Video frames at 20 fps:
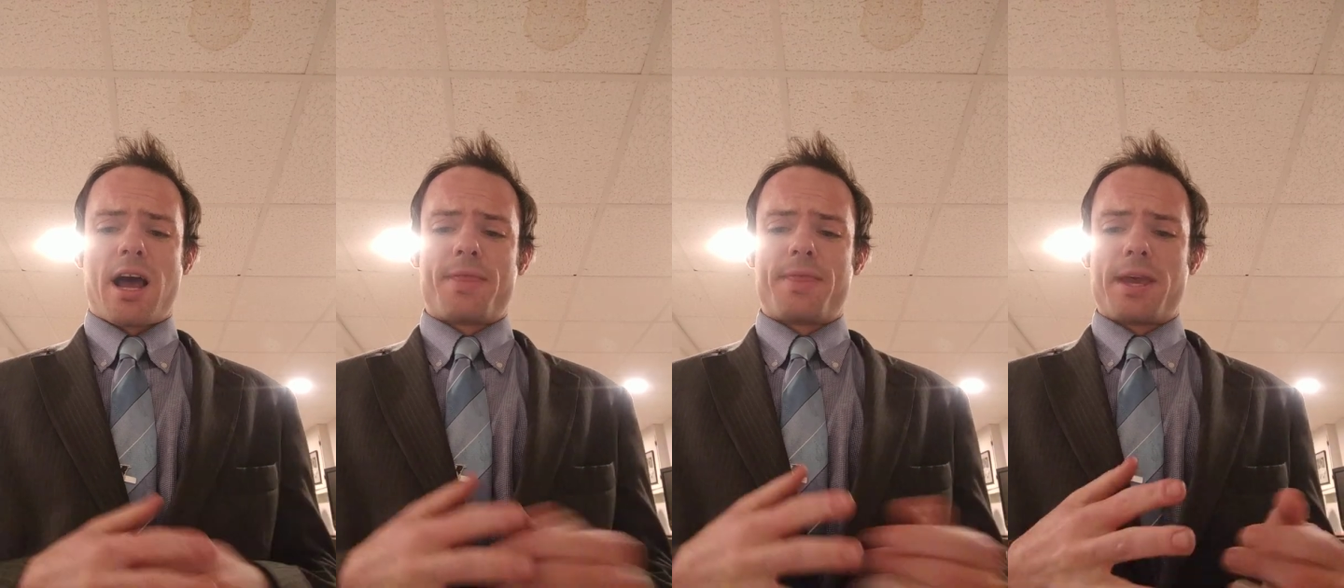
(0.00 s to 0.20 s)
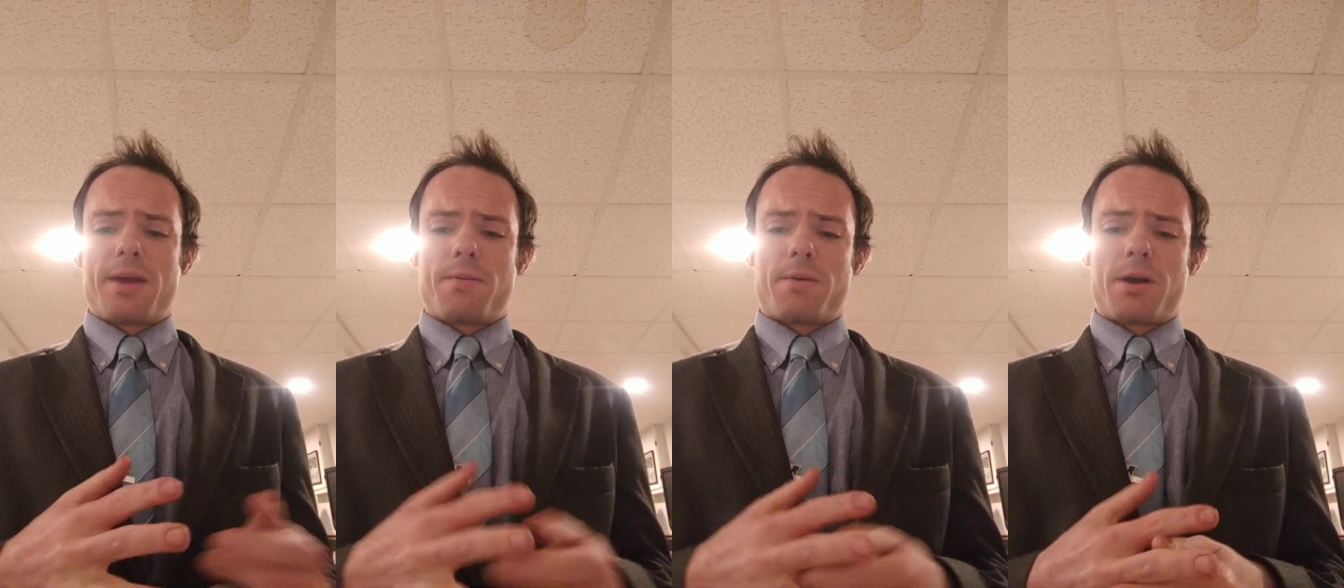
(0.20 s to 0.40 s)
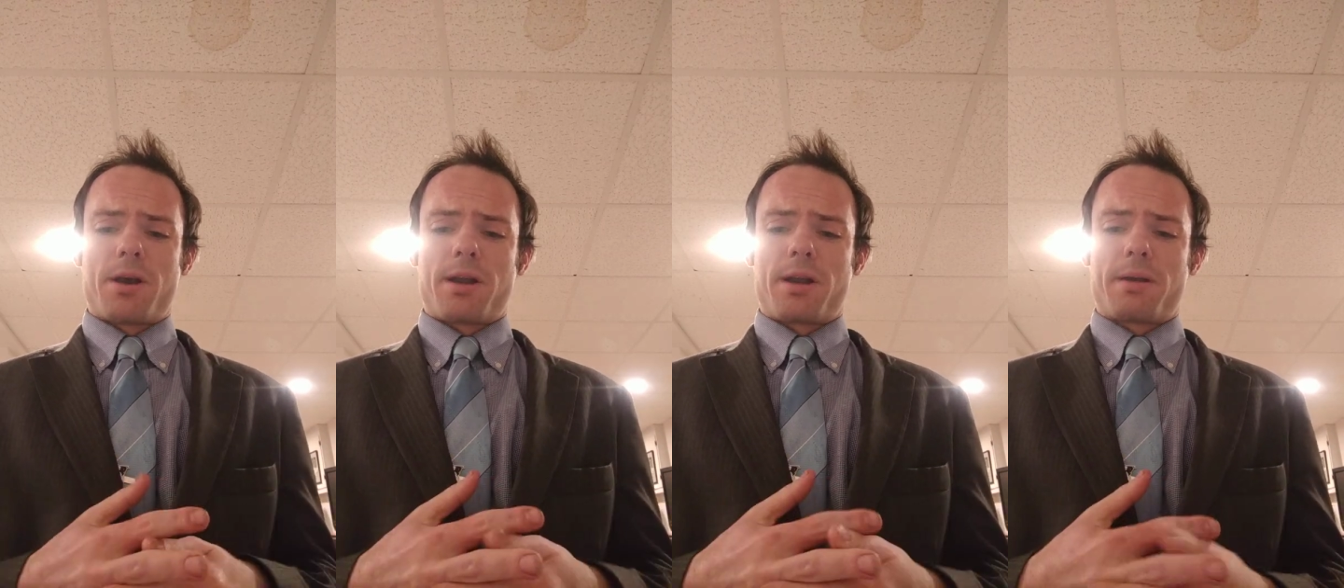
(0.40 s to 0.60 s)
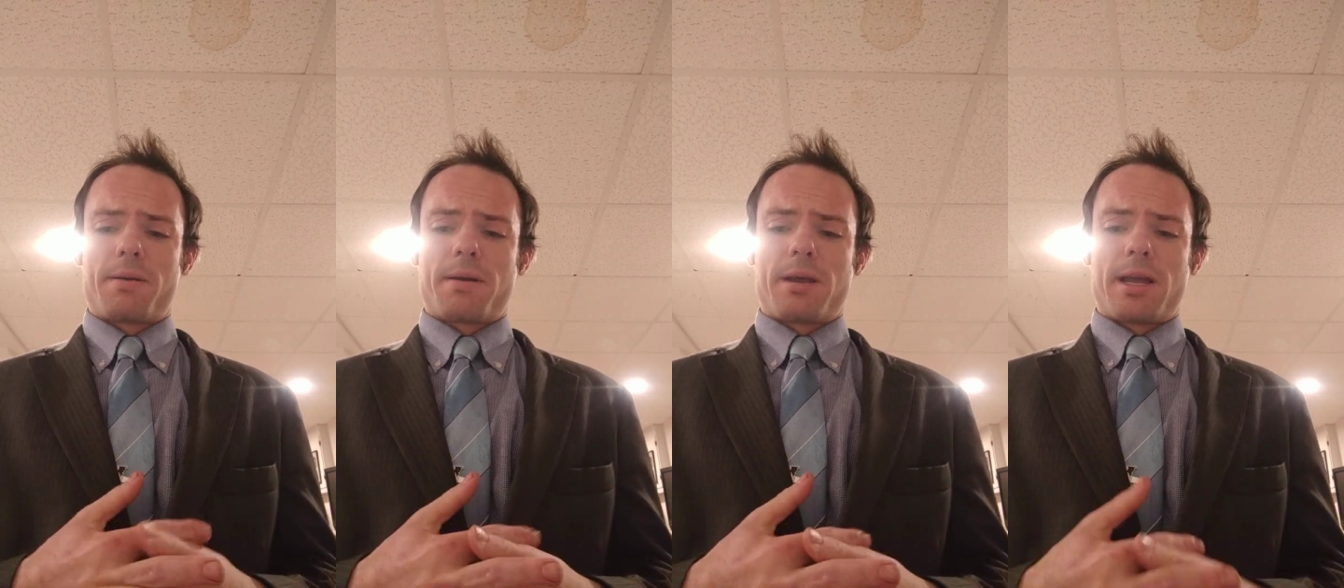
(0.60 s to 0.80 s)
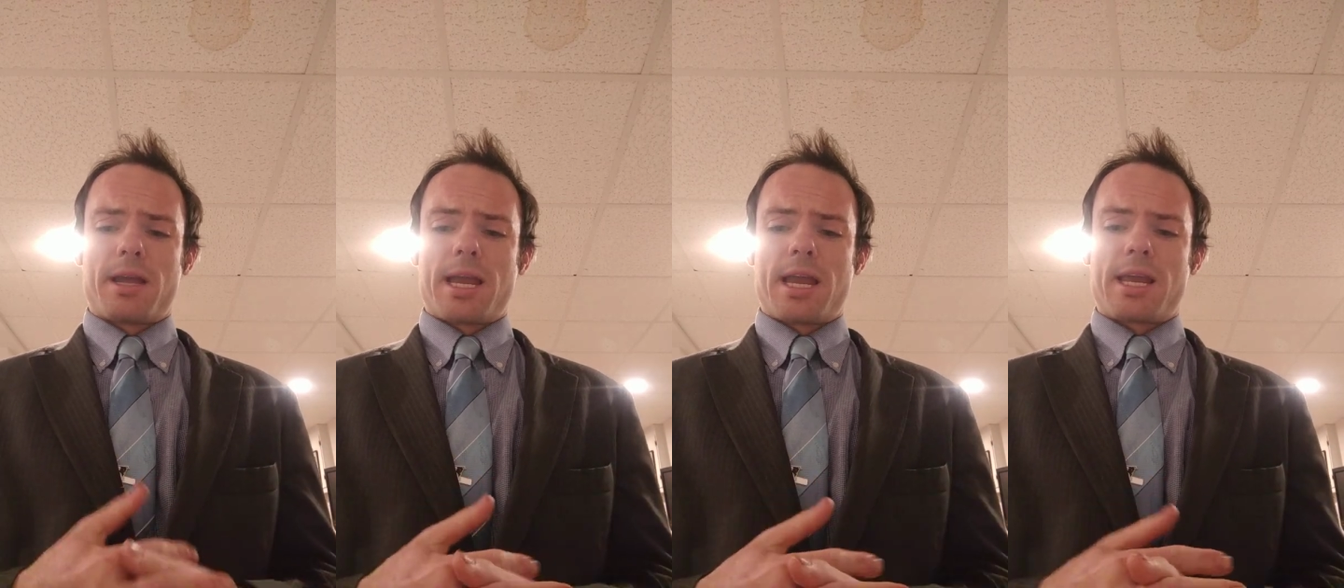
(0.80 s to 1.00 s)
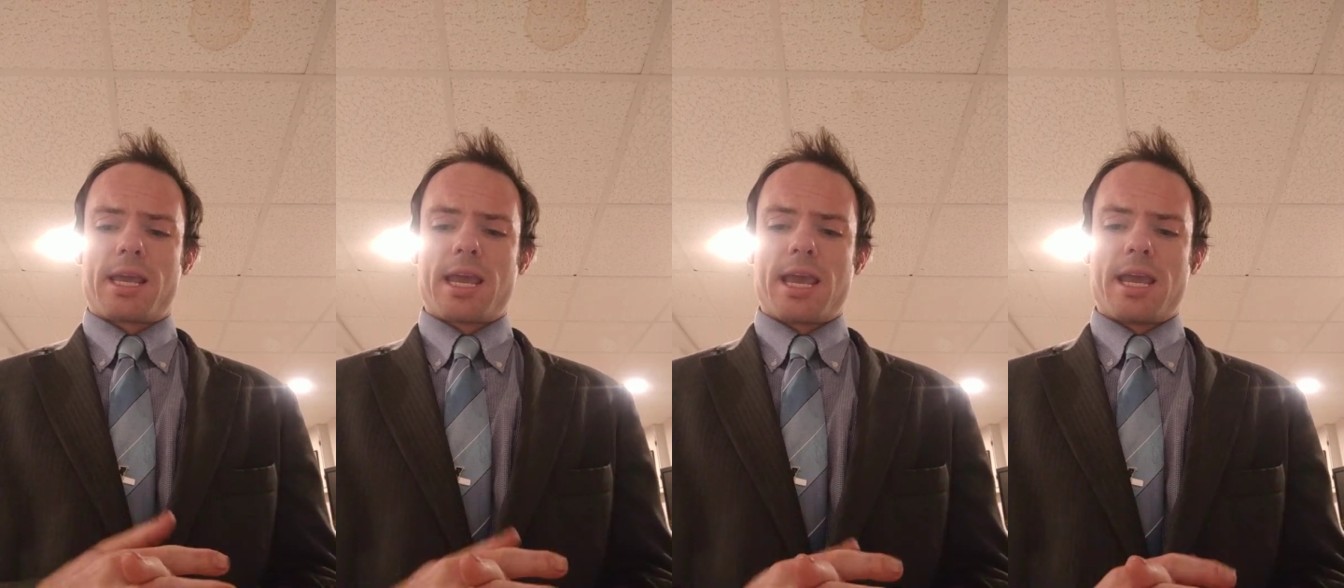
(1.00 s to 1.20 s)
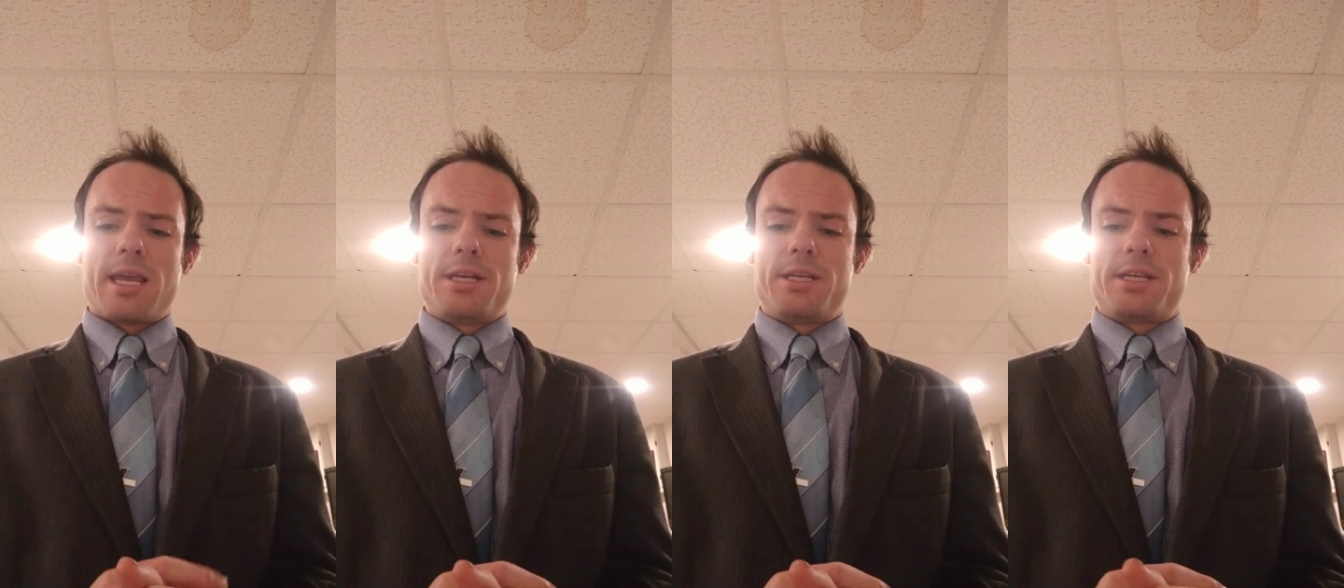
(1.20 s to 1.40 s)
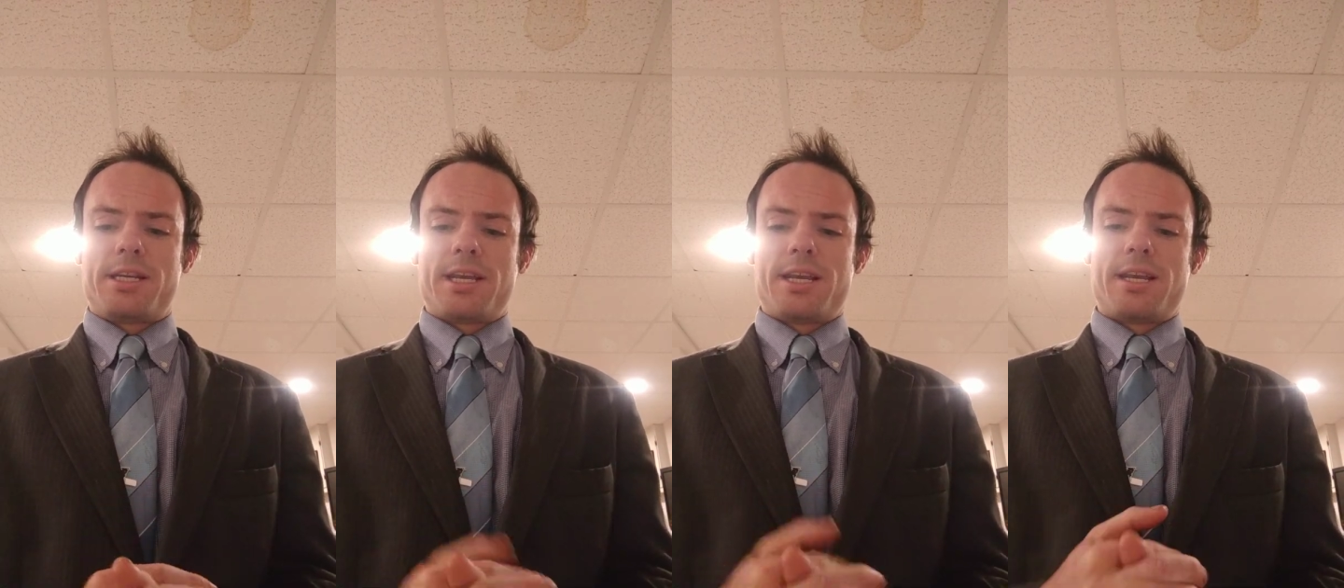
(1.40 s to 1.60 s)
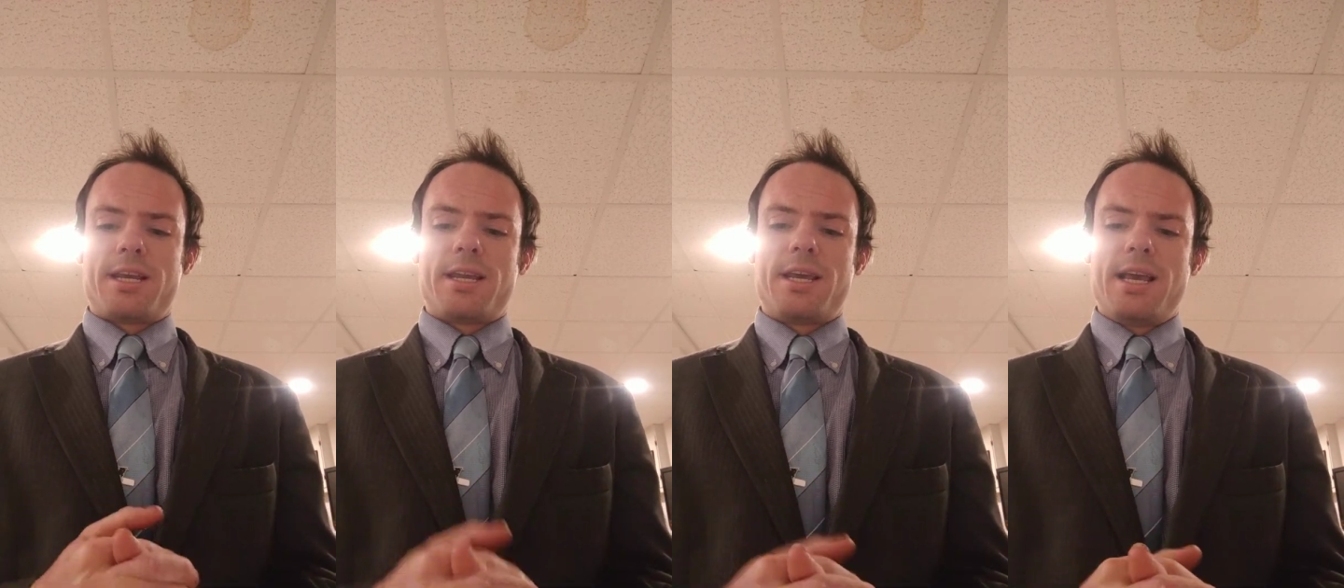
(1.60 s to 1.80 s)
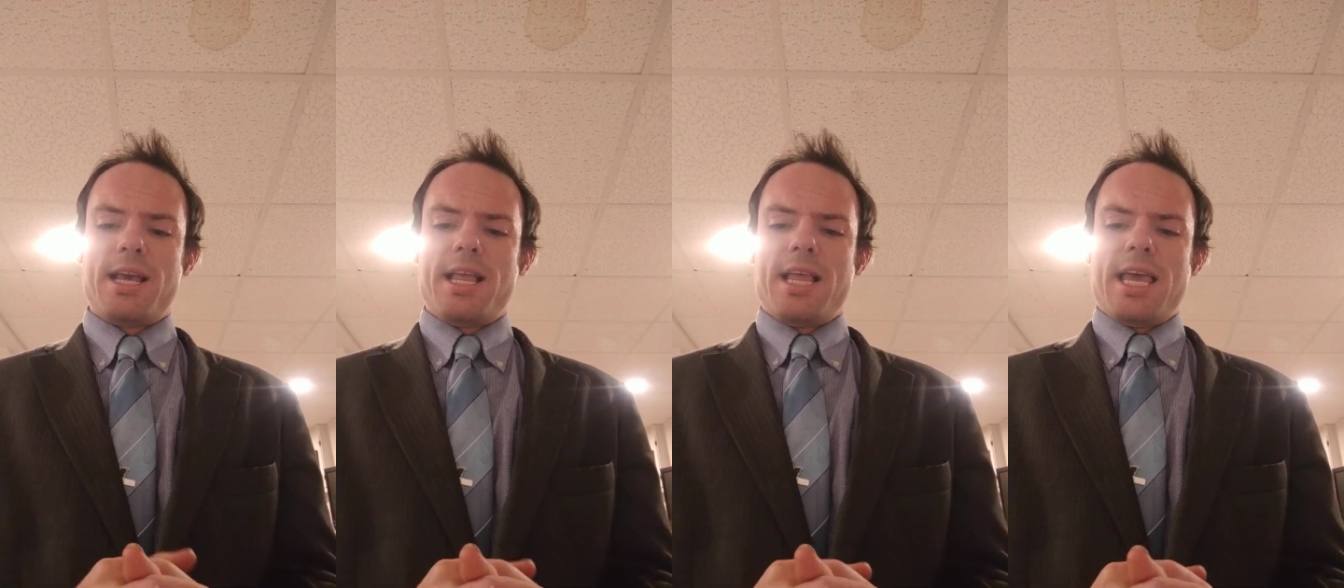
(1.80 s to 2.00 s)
they were engaged in